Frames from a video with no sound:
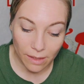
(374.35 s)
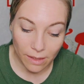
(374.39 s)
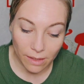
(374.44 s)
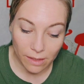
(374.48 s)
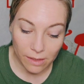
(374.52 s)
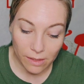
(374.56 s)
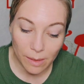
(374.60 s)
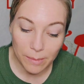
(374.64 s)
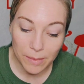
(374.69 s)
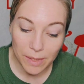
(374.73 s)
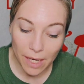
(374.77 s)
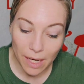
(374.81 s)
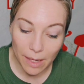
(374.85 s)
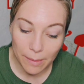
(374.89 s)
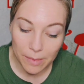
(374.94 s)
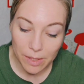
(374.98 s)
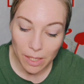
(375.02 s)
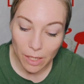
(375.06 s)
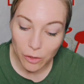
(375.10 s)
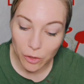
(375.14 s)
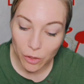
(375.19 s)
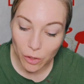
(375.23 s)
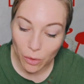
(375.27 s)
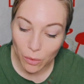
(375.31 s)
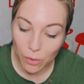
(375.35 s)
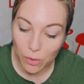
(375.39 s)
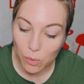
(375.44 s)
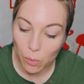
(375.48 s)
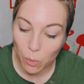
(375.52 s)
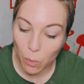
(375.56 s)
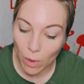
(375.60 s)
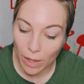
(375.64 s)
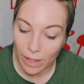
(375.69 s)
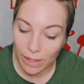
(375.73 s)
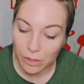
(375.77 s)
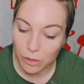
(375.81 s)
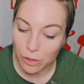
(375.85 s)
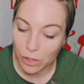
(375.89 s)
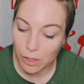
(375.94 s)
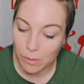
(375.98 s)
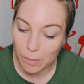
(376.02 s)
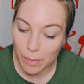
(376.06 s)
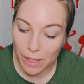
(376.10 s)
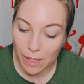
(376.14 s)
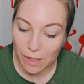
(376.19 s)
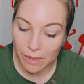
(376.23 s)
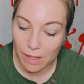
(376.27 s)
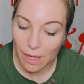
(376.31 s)
Sometimes I chose one just
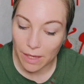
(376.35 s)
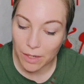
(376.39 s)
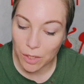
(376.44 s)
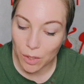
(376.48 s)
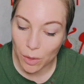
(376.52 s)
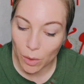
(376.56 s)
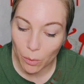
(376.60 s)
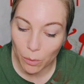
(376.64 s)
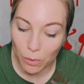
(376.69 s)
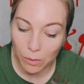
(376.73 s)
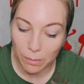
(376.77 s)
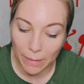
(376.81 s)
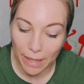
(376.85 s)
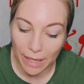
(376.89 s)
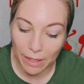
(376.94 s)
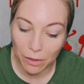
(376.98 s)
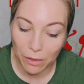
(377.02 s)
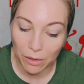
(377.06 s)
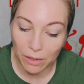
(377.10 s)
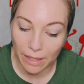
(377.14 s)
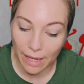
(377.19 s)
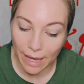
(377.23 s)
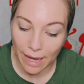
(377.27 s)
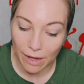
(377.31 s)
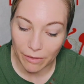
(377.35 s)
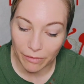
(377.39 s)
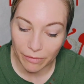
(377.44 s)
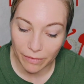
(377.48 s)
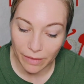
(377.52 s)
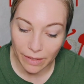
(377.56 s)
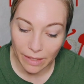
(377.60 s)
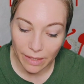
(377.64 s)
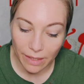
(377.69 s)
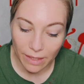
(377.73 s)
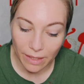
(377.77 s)
because I knew it would make her laugh,